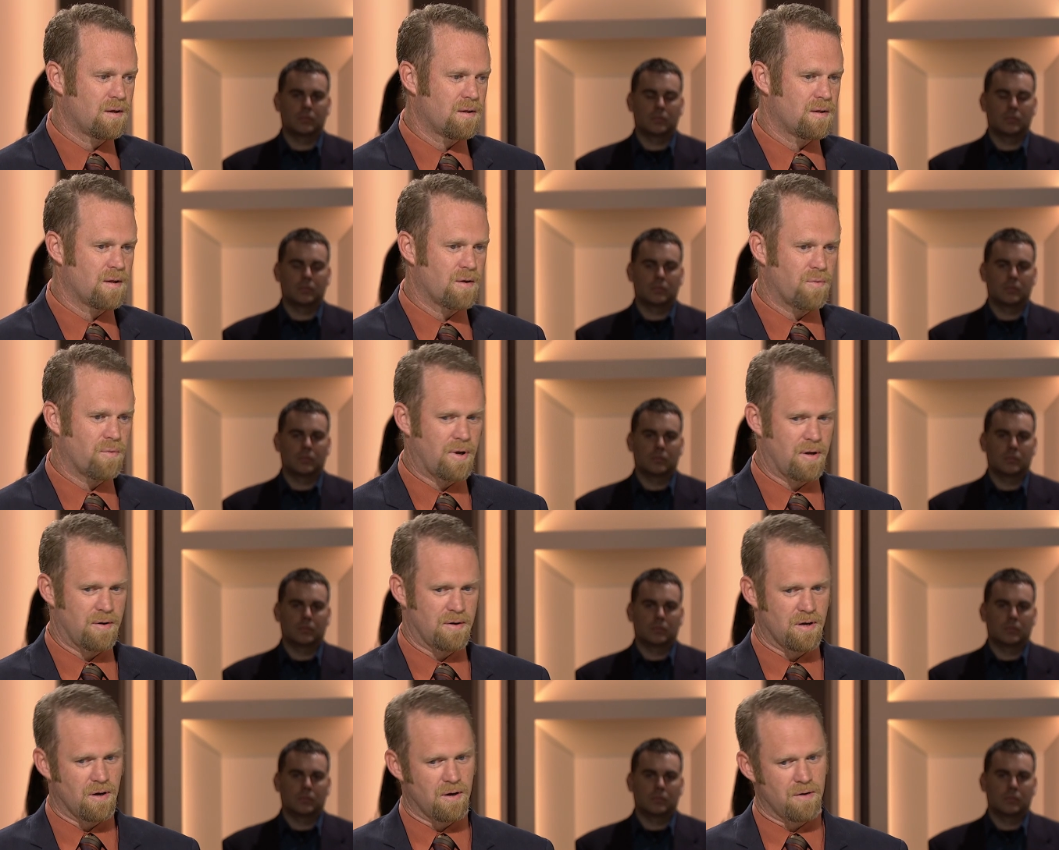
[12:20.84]
Speaker 1: that
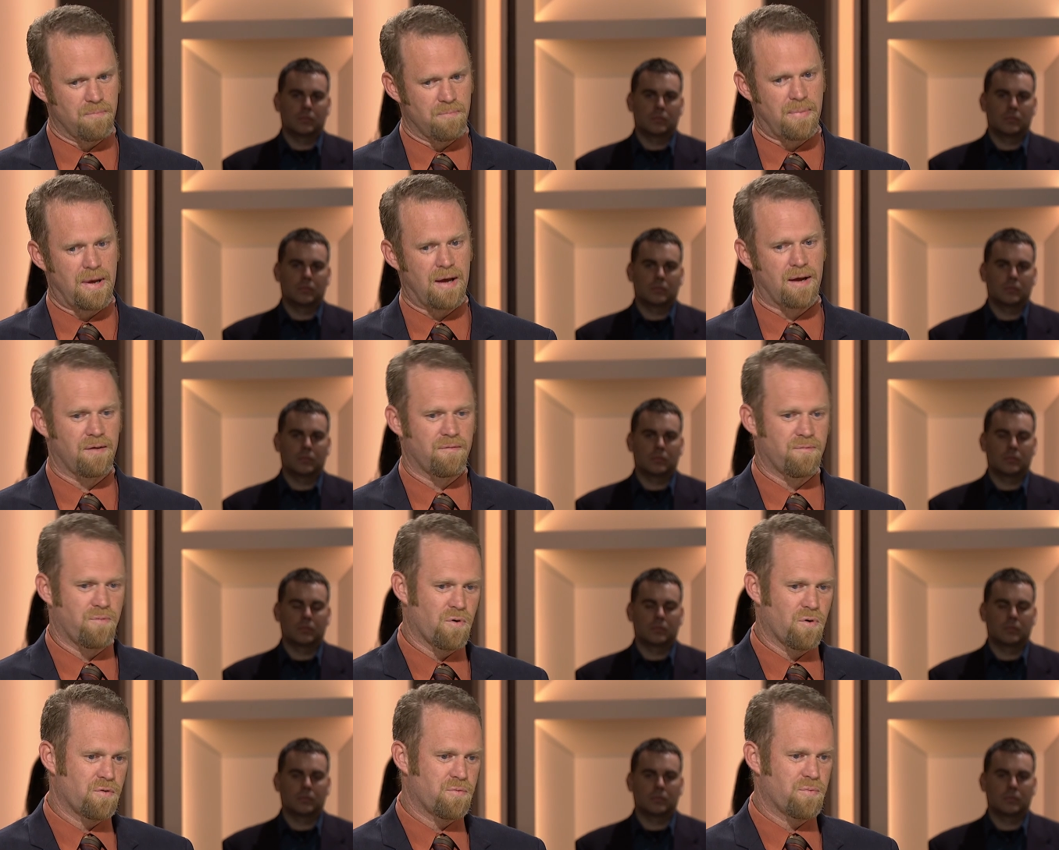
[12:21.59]
had gone back
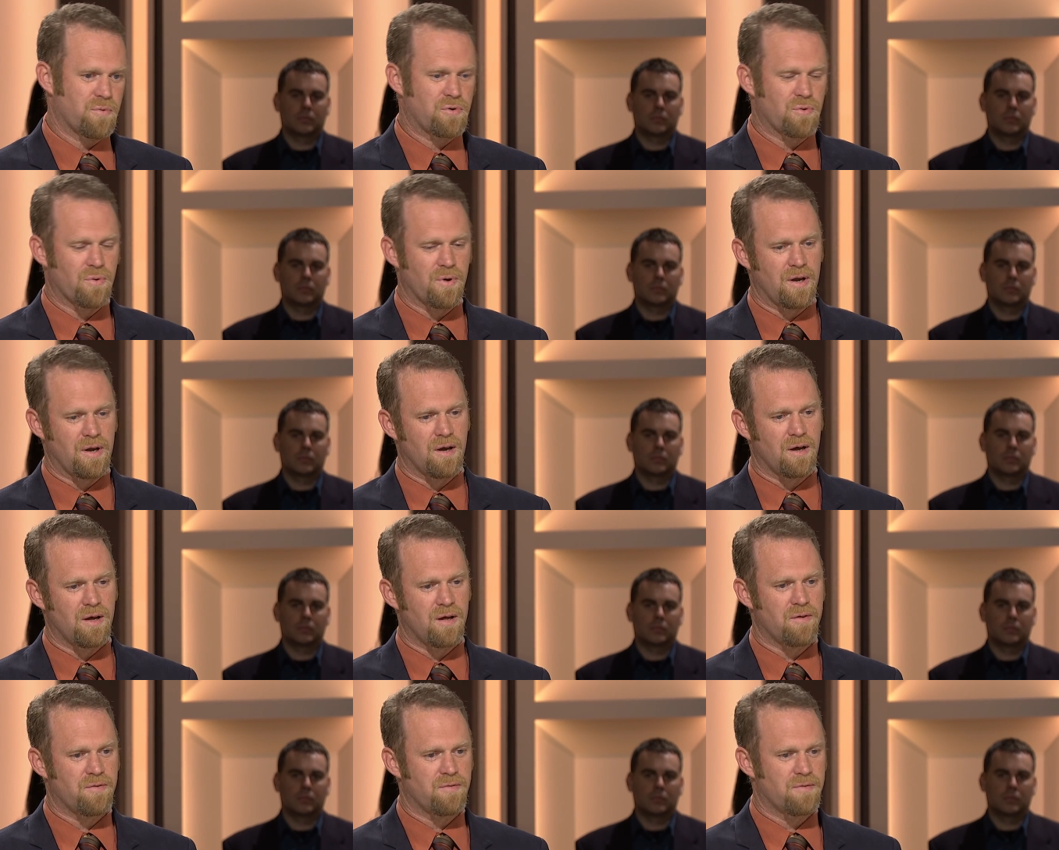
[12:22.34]
and forth
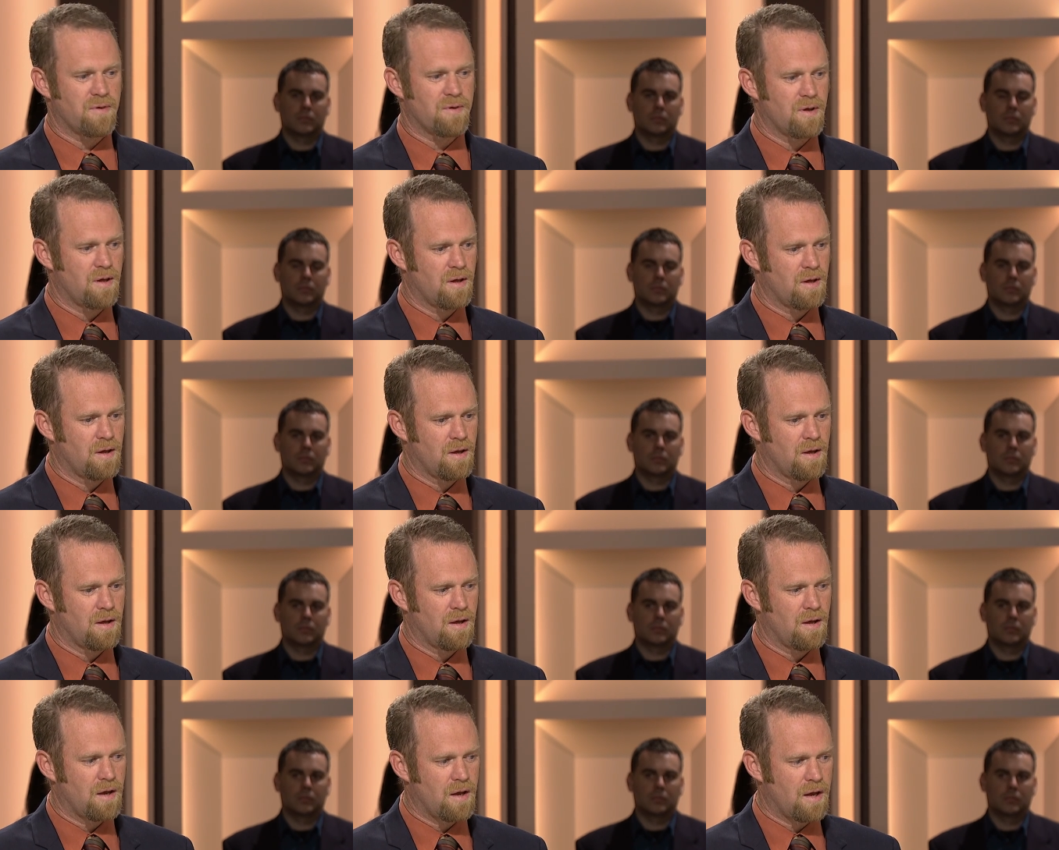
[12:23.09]
between us,
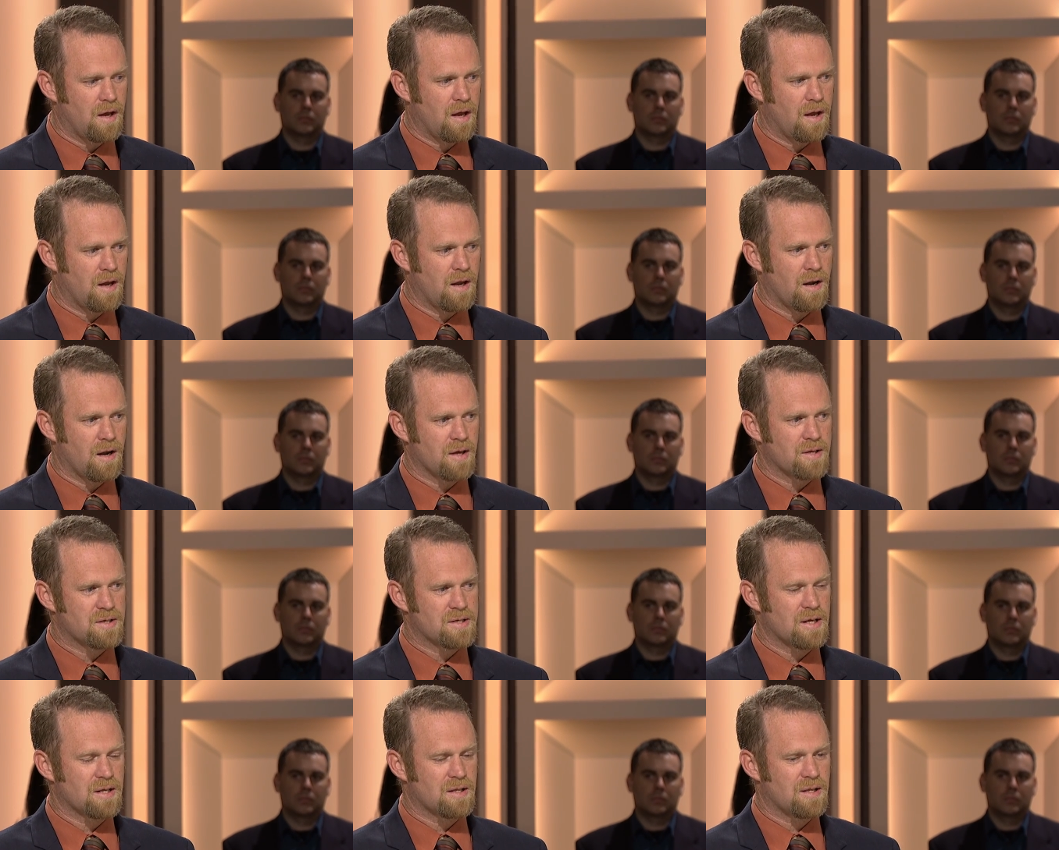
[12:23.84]
and, and
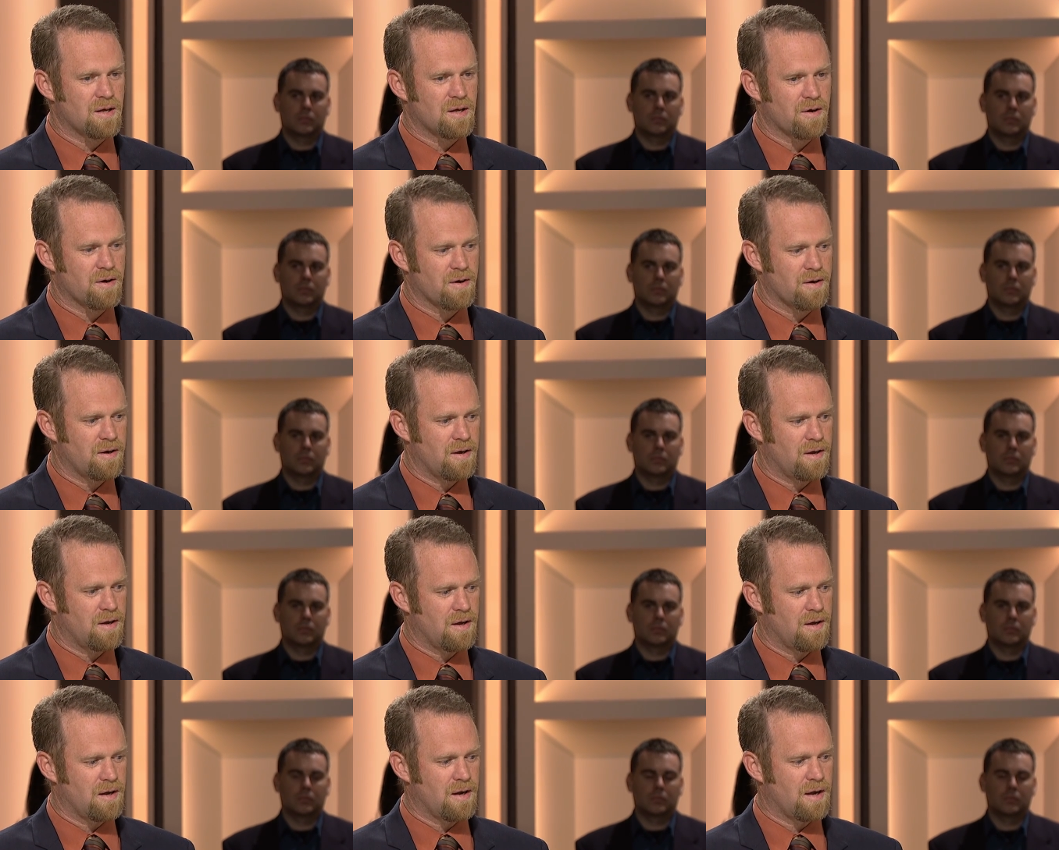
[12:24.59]
I sat there
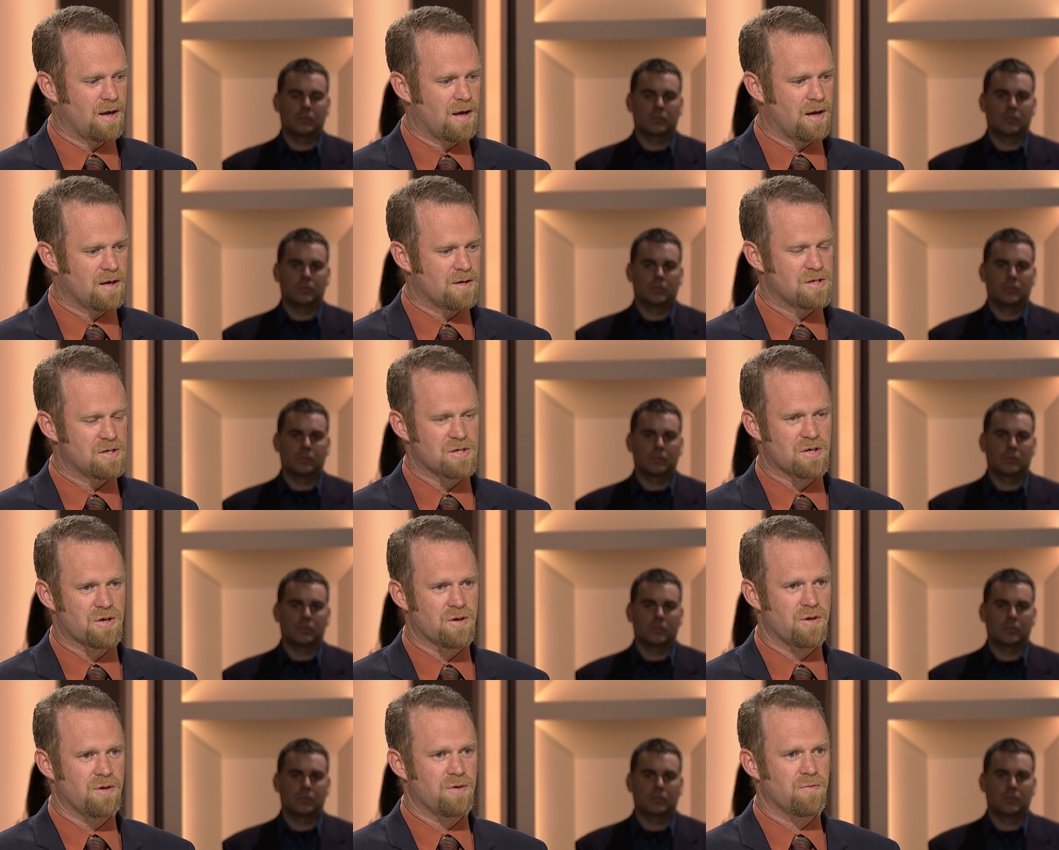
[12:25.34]
and I, I
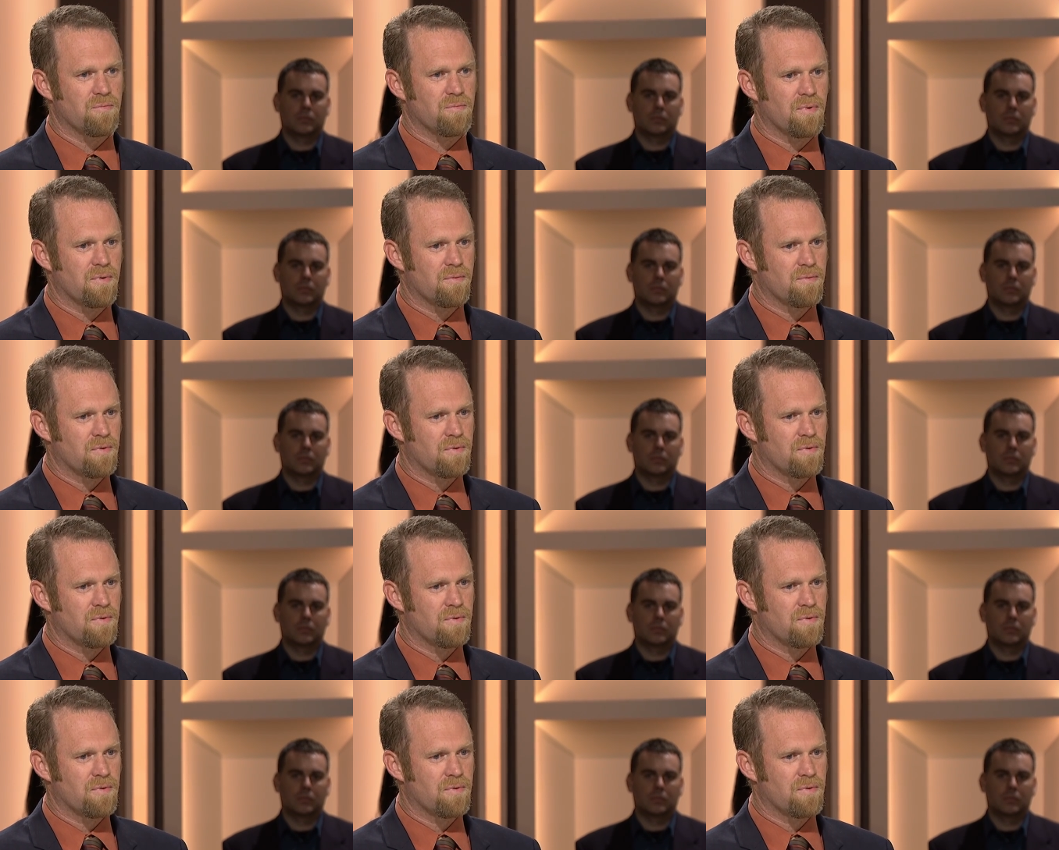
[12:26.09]
just couldn't